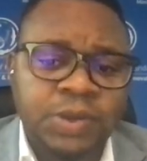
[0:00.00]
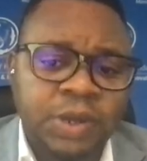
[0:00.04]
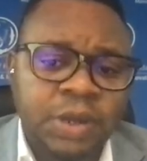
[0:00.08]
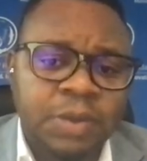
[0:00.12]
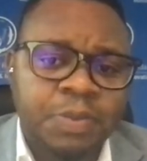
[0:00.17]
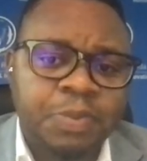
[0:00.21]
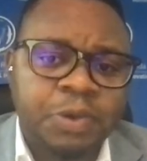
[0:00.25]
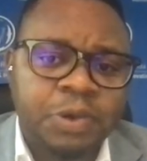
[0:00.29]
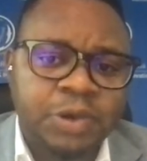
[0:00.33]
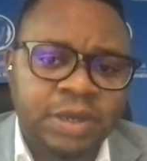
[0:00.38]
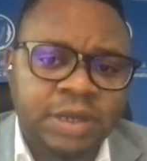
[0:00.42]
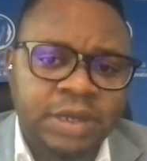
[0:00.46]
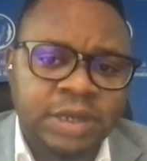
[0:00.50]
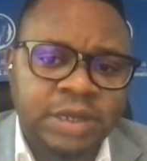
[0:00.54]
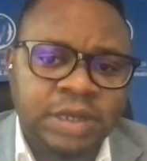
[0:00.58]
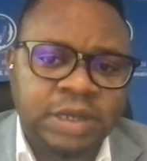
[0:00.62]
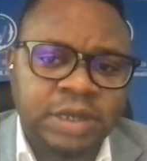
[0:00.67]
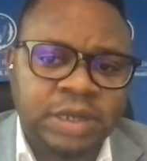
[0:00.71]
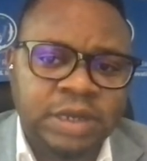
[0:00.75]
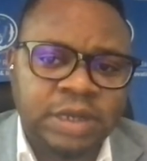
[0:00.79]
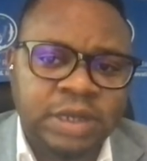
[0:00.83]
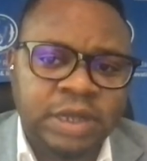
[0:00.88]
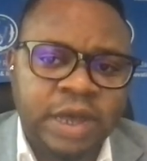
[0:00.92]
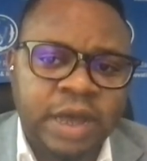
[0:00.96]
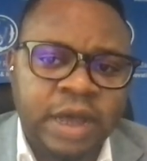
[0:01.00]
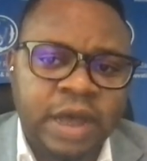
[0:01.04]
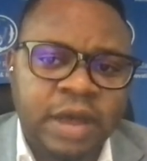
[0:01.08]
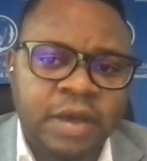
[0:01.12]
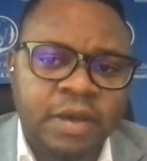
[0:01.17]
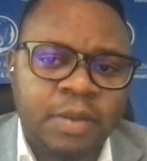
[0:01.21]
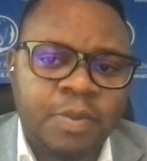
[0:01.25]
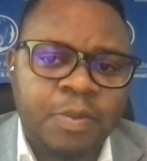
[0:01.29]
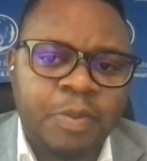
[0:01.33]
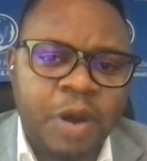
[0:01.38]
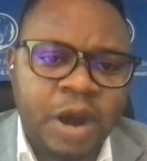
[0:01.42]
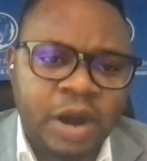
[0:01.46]
But also importantly,
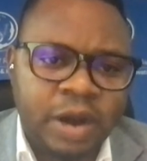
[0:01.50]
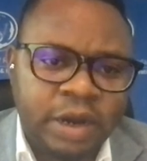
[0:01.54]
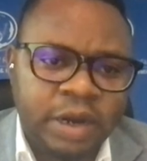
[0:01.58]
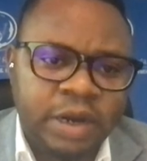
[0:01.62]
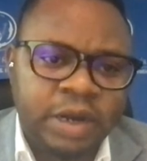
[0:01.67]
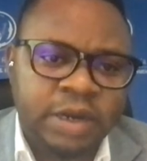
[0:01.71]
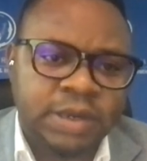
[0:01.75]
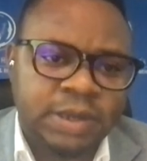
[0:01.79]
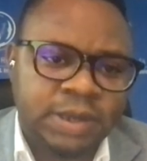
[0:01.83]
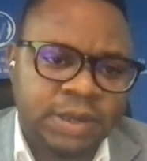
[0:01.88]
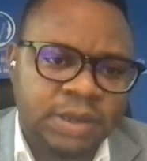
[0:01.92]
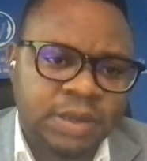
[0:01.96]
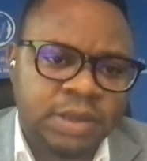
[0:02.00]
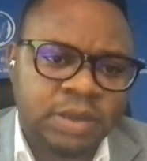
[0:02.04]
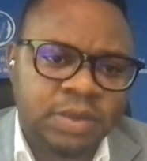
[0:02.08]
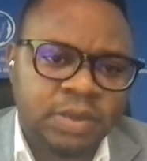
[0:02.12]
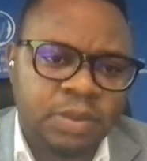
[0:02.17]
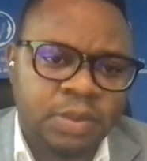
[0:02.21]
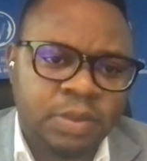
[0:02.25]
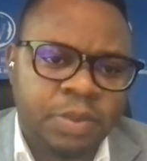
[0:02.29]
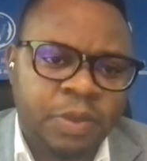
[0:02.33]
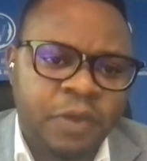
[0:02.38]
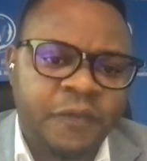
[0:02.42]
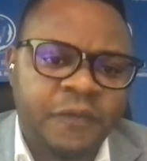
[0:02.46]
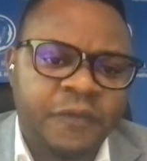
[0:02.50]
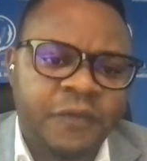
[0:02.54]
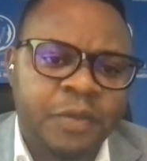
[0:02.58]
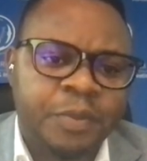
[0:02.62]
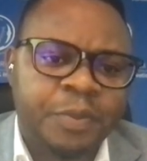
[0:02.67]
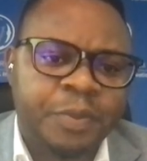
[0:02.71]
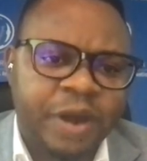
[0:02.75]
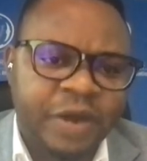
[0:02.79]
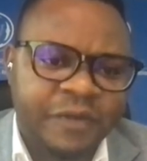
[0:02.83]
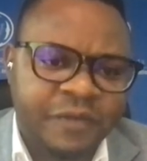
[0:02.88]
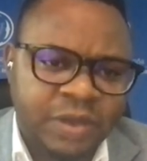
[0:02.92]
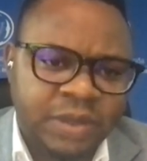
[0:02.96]
there are partners,
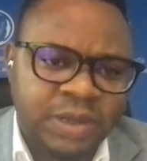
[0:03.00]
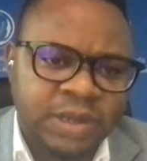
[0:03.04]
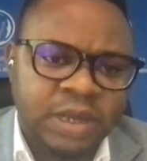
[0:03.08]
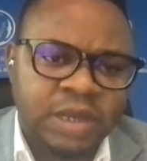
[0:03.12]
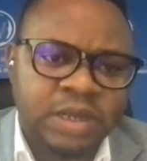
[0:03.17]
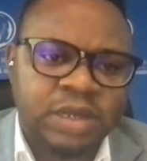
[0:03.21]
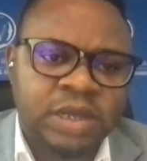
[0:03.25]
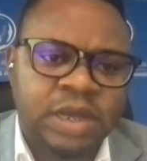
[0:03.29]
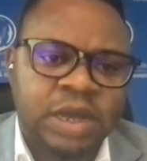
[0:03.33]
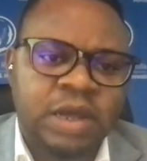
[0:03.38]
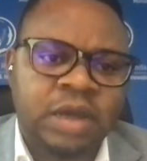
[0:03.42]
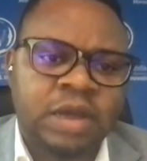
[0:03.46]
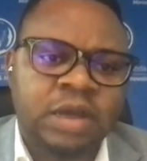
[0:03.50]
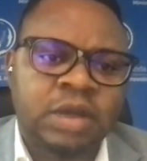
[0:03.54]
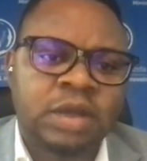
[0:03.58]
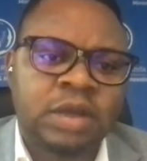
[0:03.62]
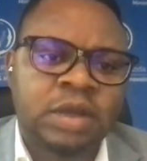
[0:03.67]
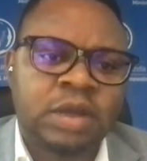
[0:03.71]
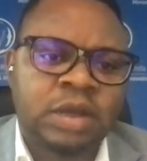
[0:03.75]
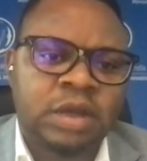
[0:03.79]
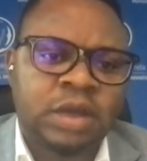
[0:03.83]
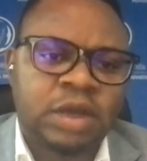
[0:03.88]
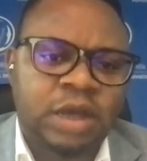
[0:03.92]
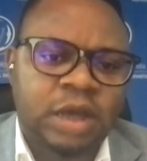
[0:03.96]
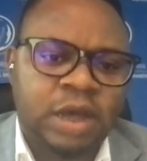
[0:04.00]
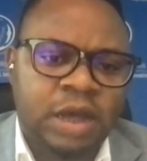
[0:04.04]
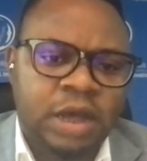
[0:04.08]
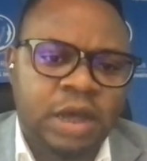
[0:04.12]
both from private sector